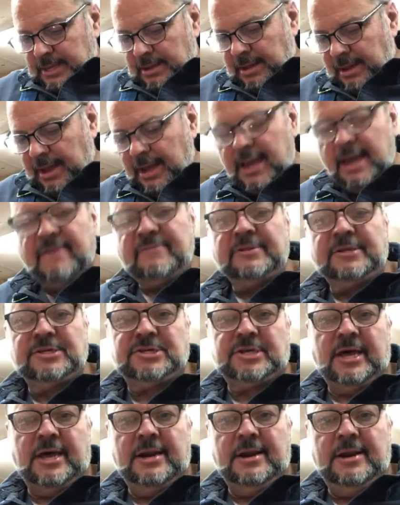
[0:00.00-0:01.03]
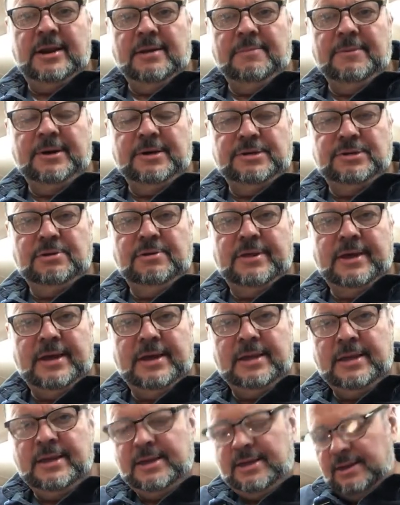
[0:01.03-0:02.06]
I haven't decided I'm going to do that
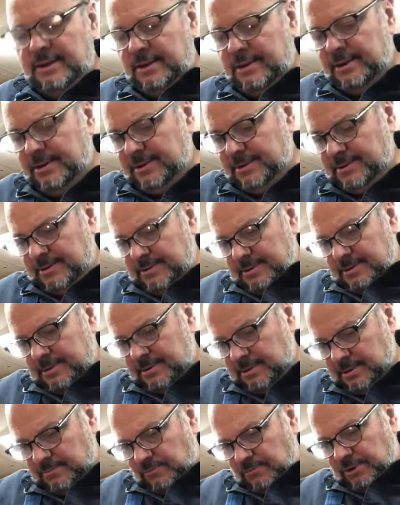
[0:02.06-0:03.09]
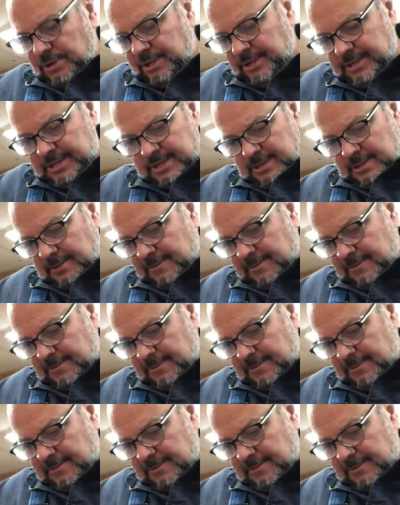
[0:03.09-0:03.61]
yet. I'm really,